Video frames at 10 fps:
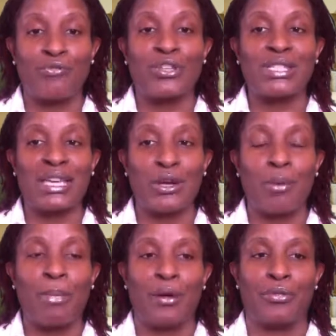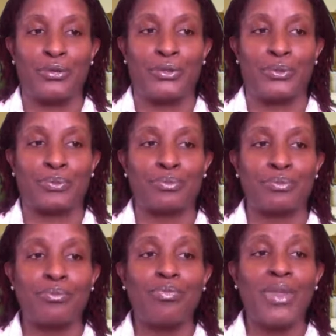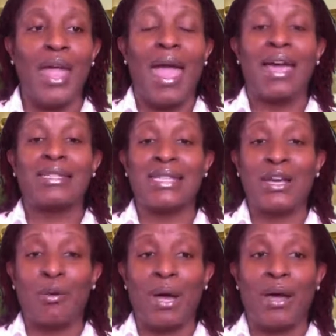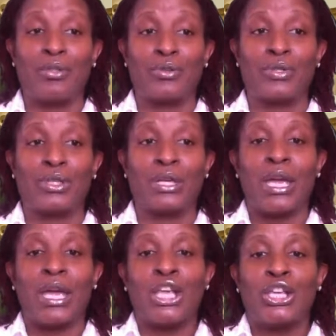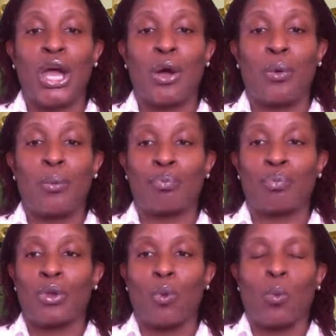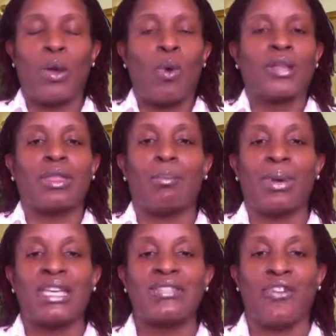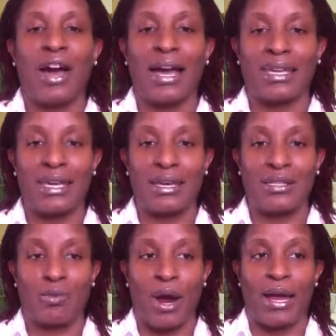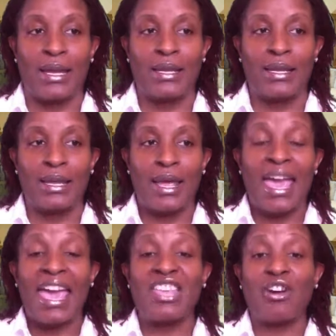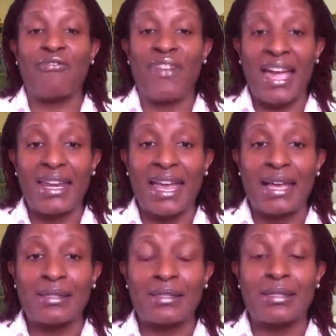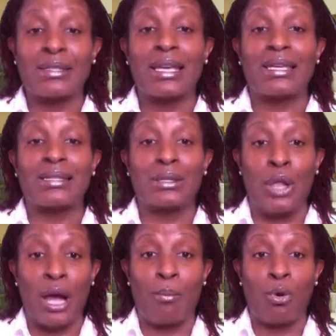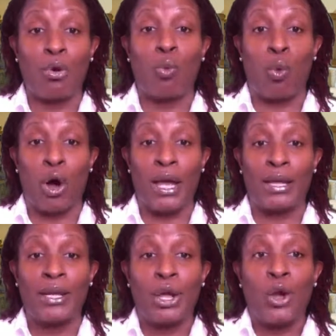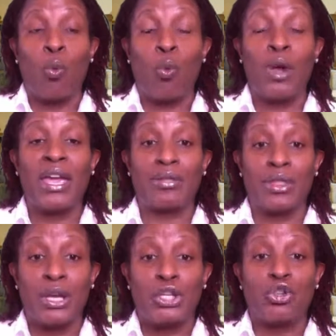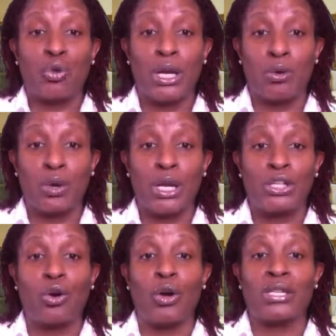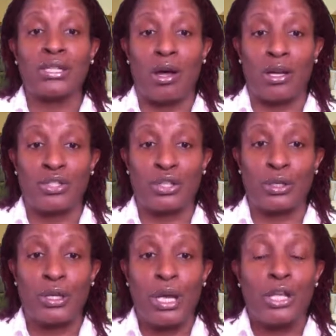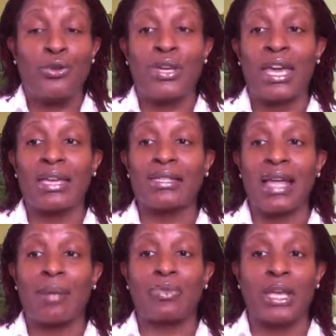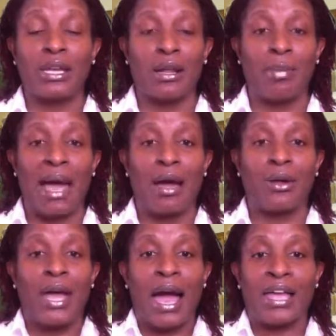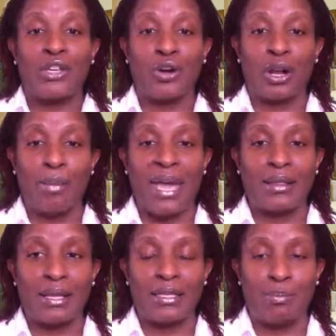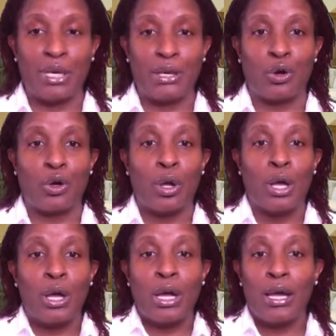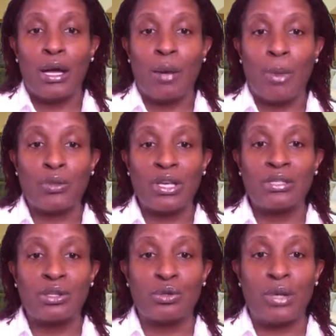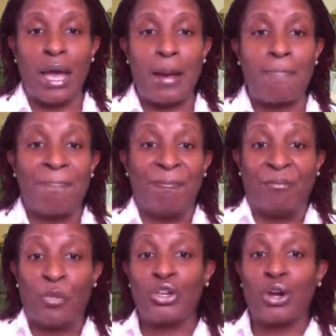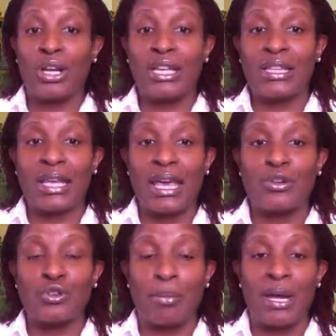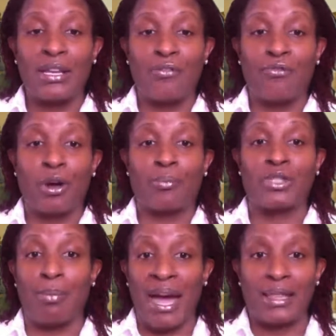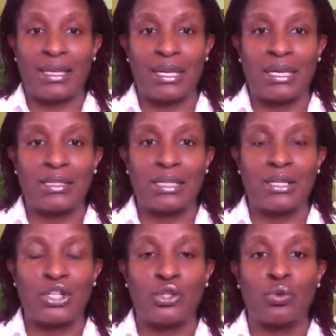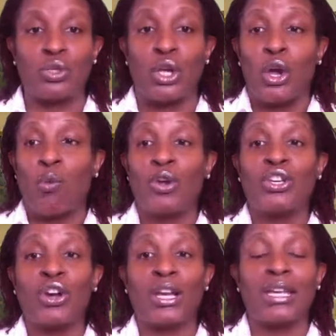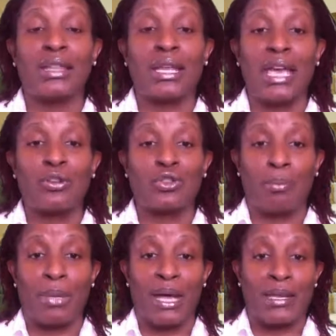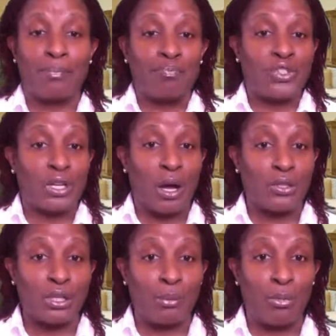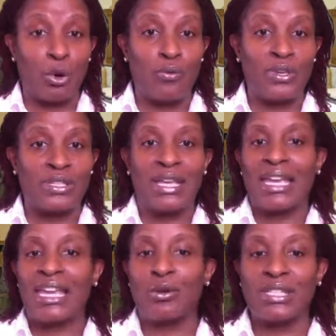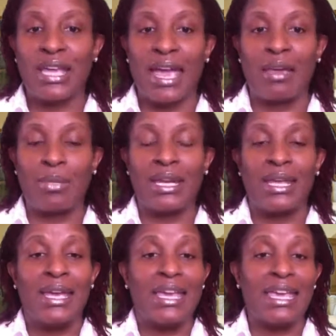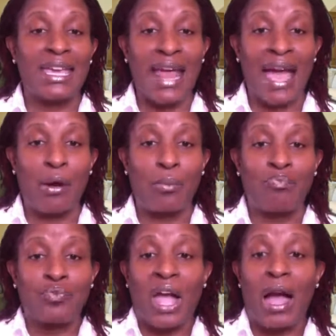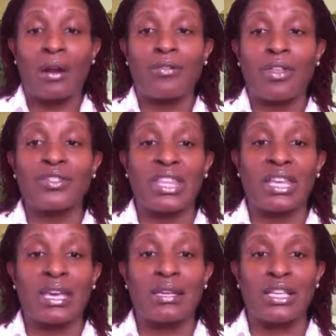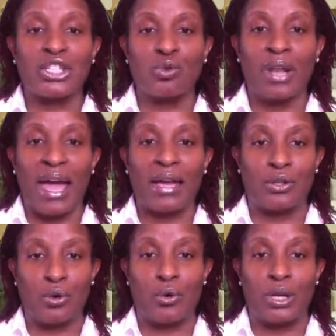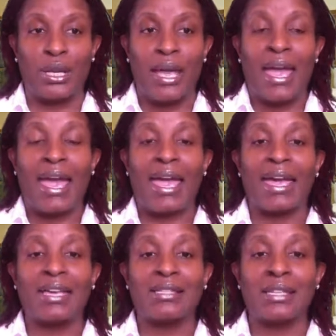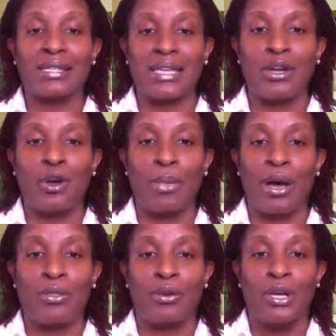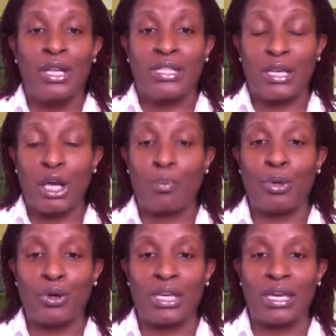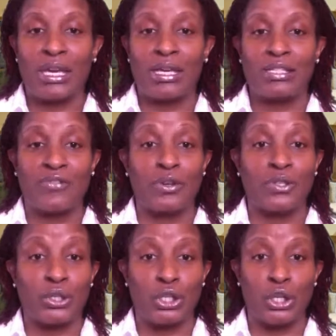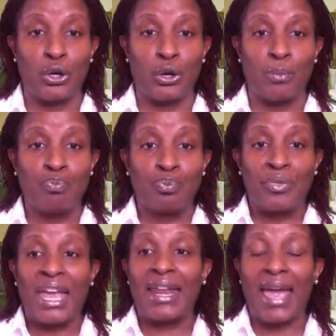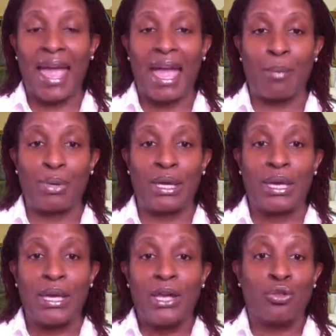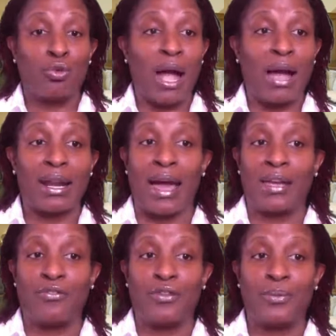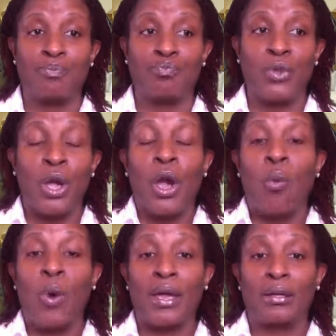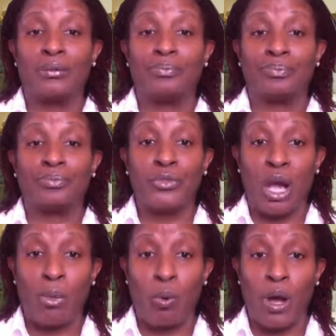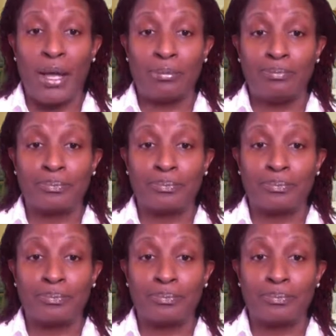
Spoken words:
for single mothers. And single mothers, you know, we want the best for our kids, right? And your finances is number one with triggering your exhaustion. You can't stop thinking about how you're going to make this bill on this due date, where you're going to get the extra money from to buy the kids tennis shoes, where you're going to get the extra money to go to the movies, entertainment, eat out, all of those things that you like doing as a single mother to help your kids feel secure and happy throughout life. Well, number one,